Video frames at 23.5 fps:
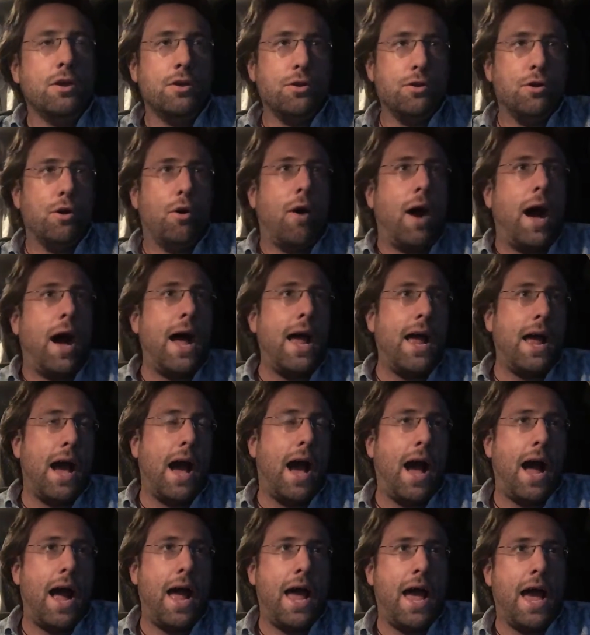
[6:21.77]

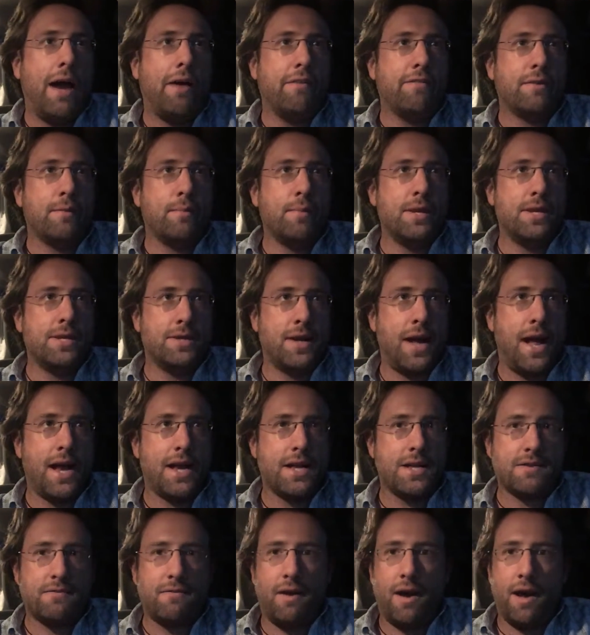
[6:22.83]
I have to be
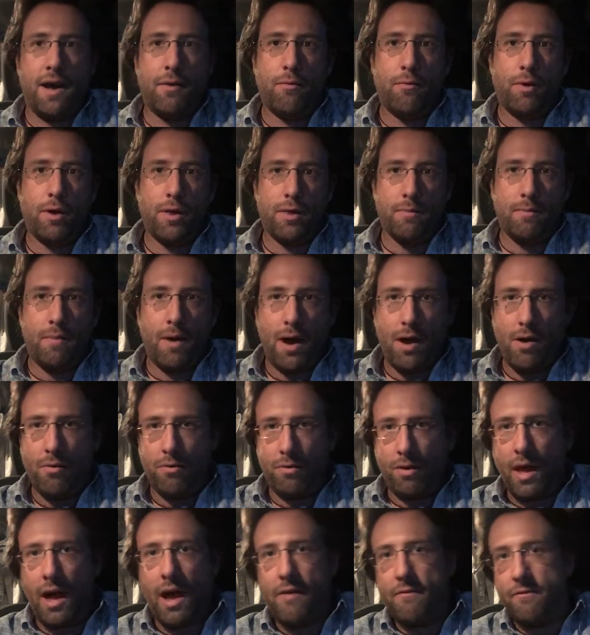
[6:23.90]
satisfied with my
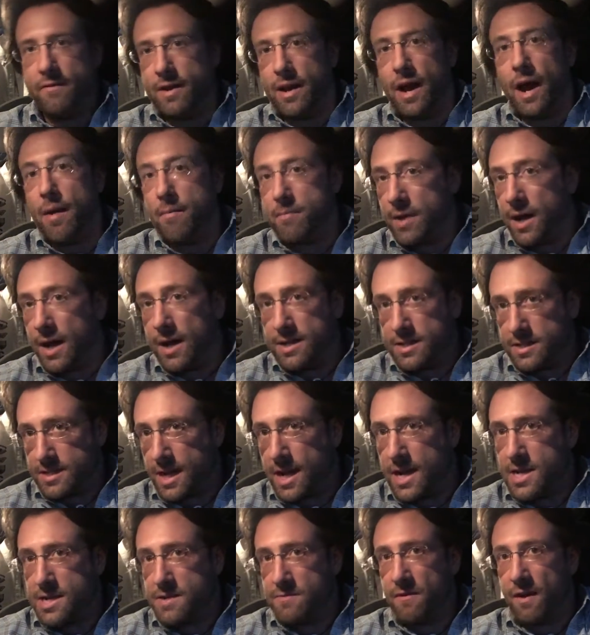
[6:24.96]
own life, and I'm not
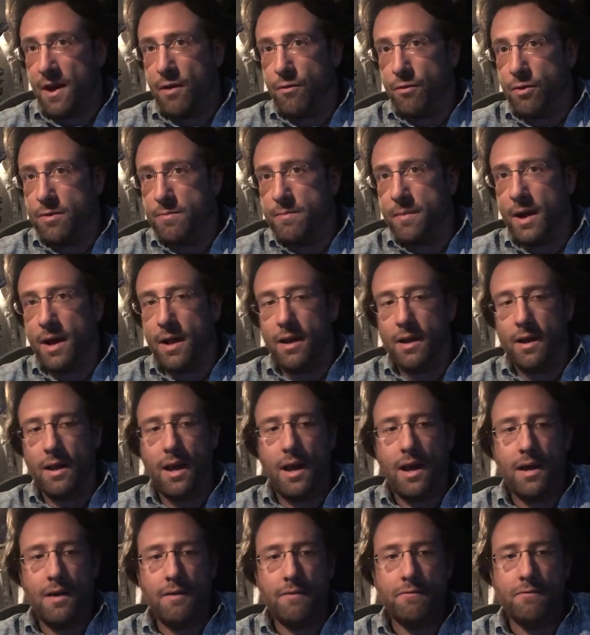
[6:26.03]
satisfied with my
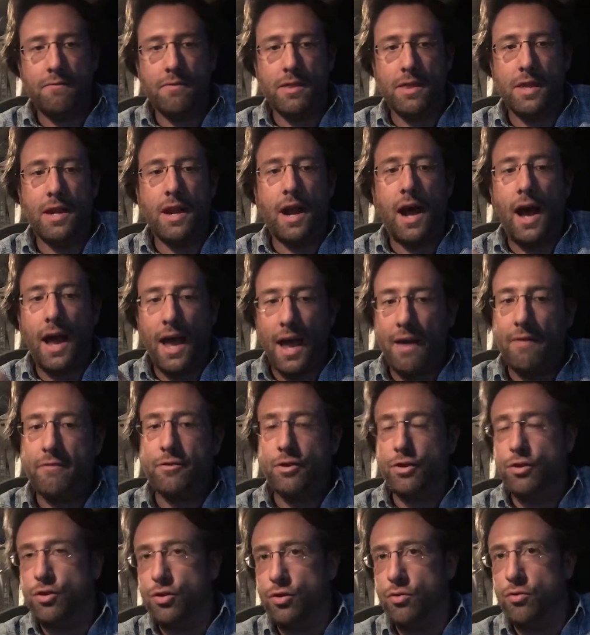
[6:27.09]
life, then I have
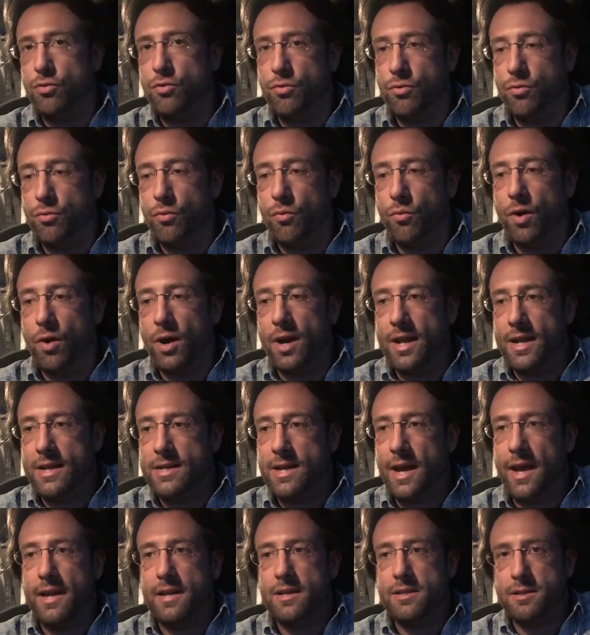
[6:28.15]
to do what it
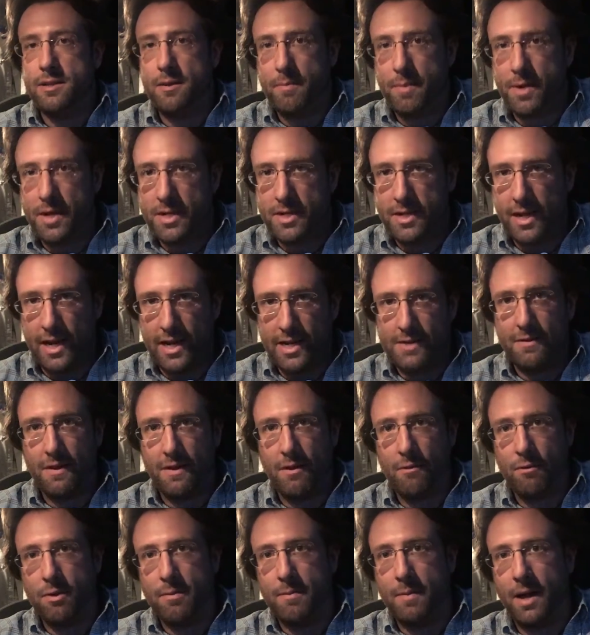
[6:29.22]
takes to be
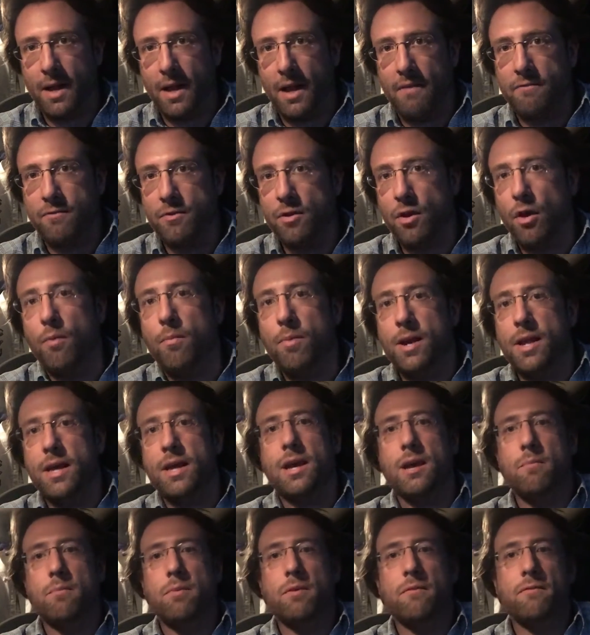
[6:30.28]
satisfied with my life. Nobody
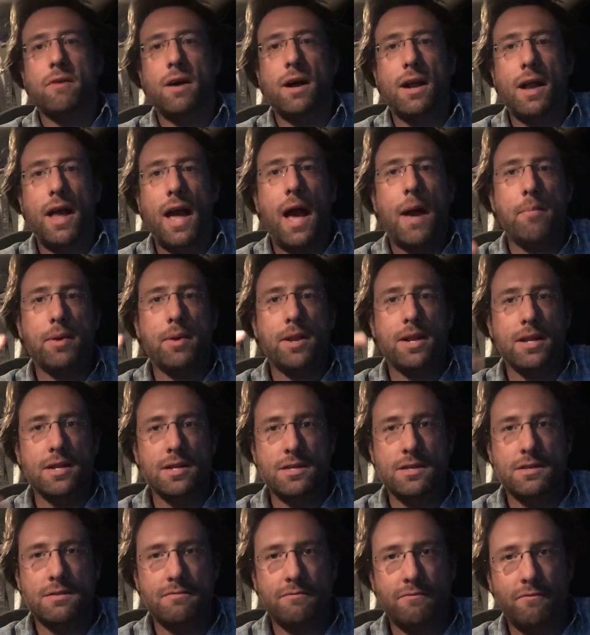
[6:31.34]
can provide
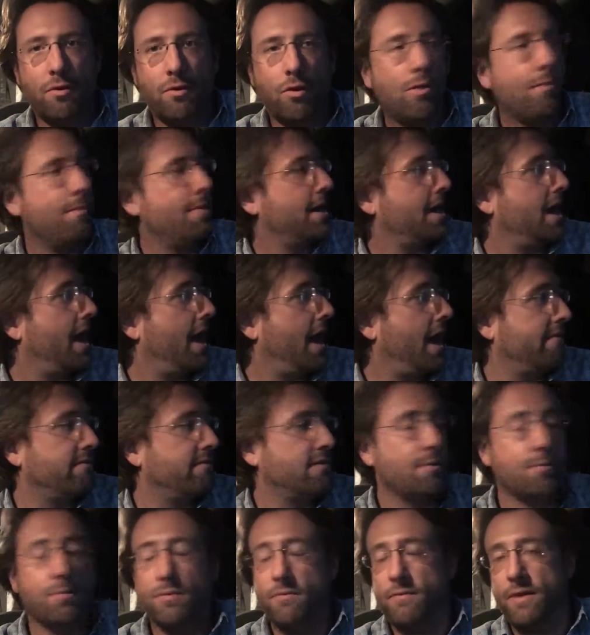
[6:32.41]
happiness for me. I have
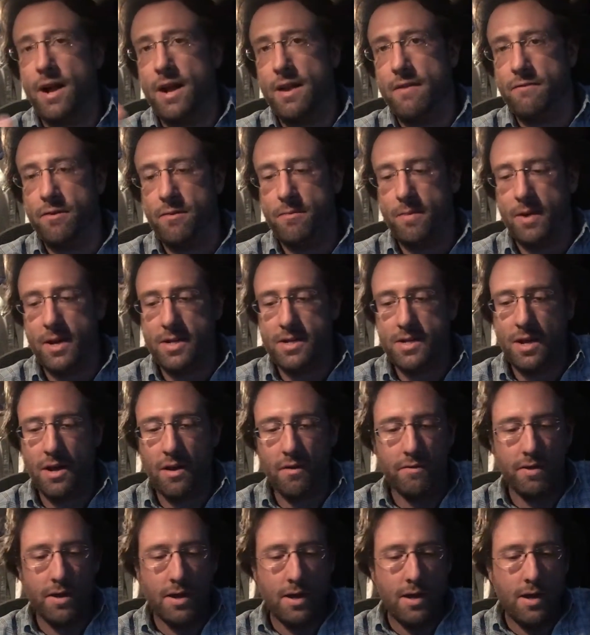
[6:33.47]
to provide it for
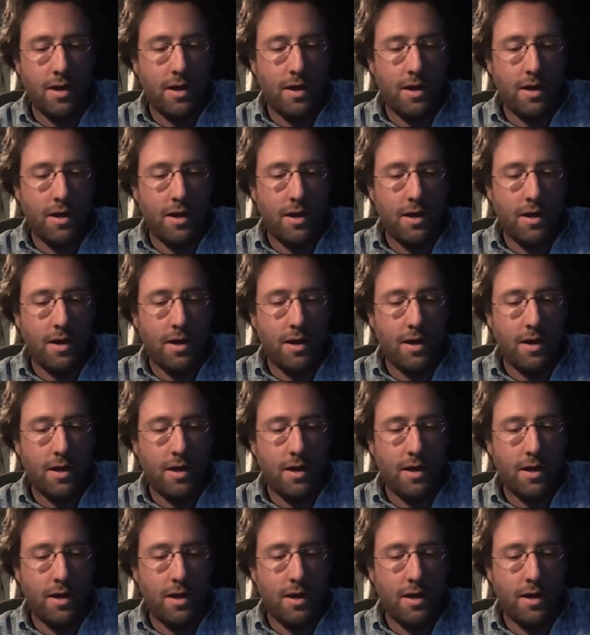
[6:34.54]
myself.